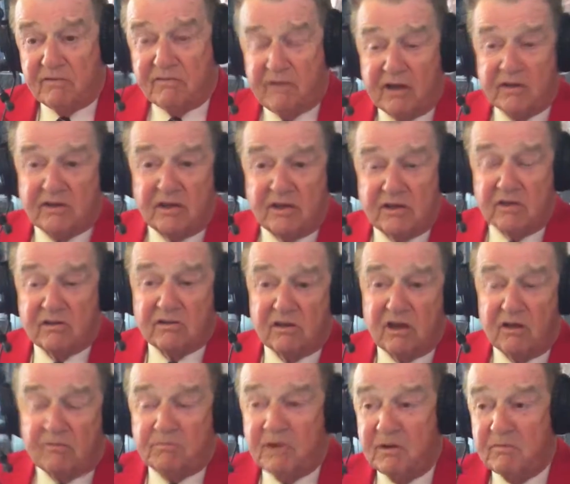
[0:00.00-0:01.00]
fact they just
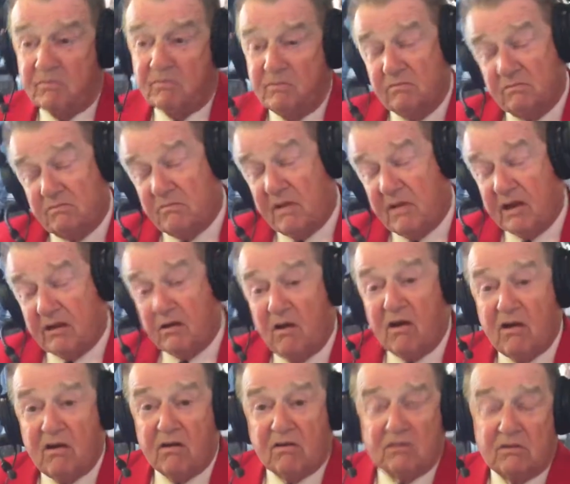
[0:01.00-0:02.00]
got beat by the
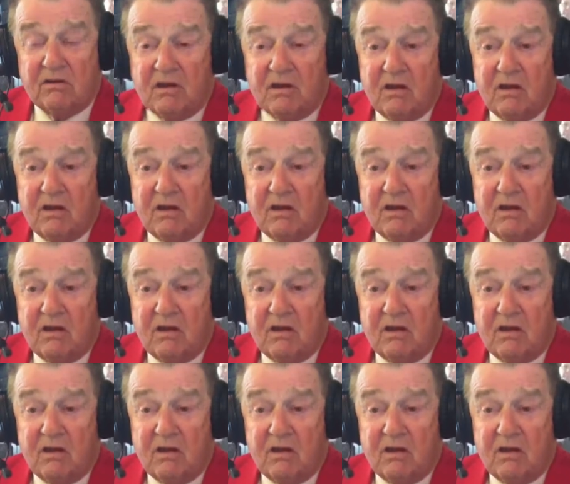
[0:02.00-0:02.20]
Cardinals.